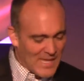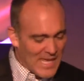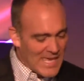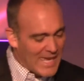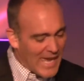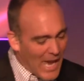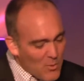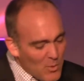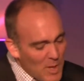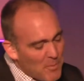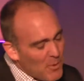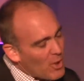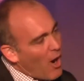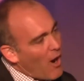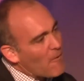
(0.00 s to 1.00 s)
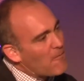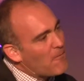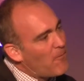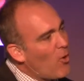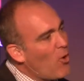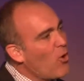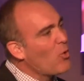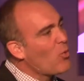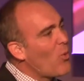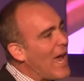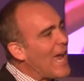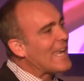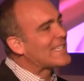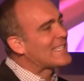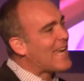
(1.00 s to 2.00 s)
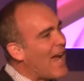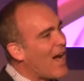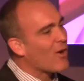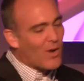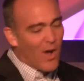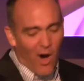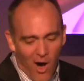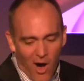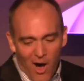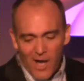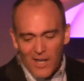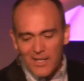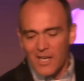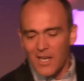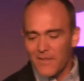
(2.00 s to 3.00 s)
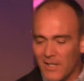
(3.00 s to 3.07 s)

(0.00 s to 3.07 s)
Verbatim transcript: Can we put our full weight down on the